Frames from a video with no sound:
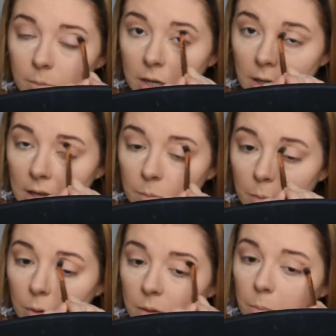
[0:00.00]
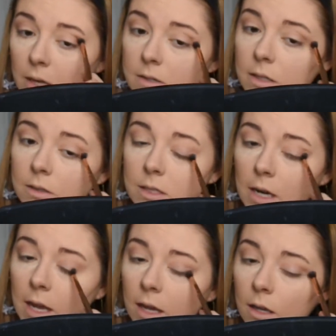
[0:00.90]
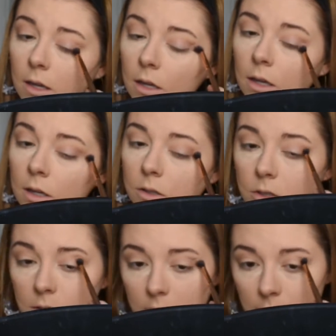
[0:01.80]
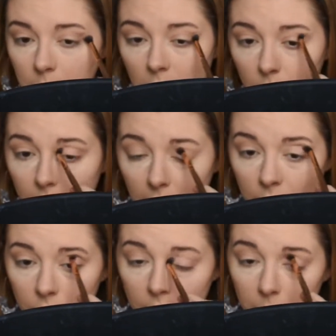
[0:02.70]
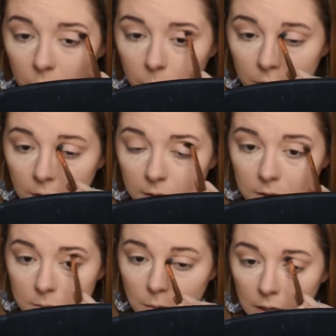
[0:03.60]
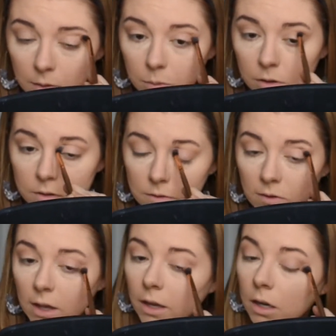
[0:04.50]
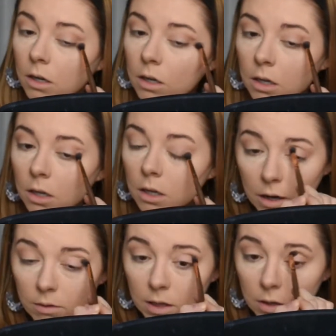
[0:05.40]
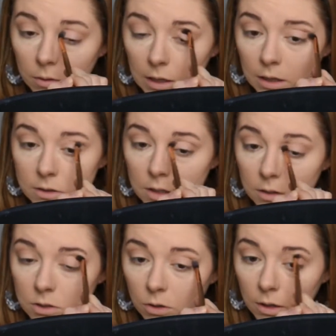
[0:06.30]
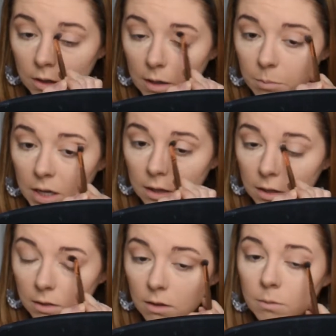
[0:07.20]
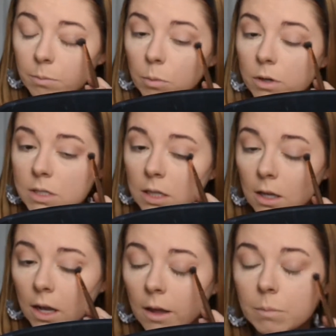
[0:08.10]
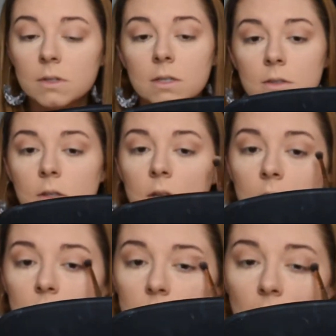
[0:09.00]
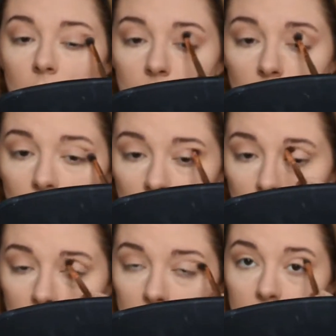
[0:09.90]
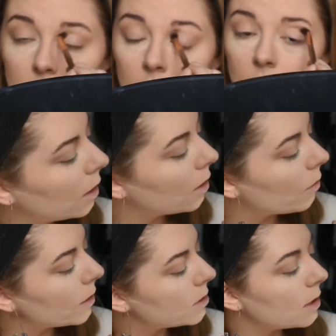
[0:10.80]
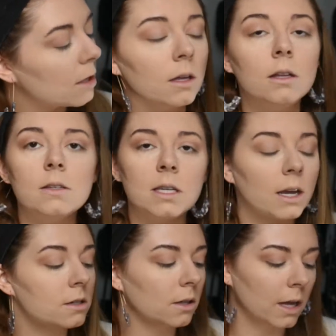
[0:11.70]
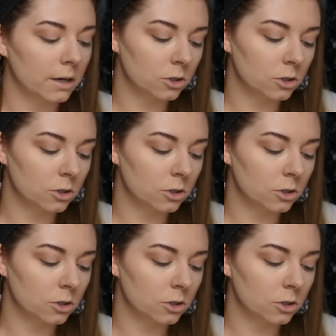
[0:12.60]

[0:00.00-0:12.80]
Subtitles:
going to keep it pretty basic today, just because I'm going out and I'm hoping that this makeup looks fine. I really don't think it's going to turn out that badly. The worst thing that happens is the shadows aren't that pigmented. I'm going to go into the second to last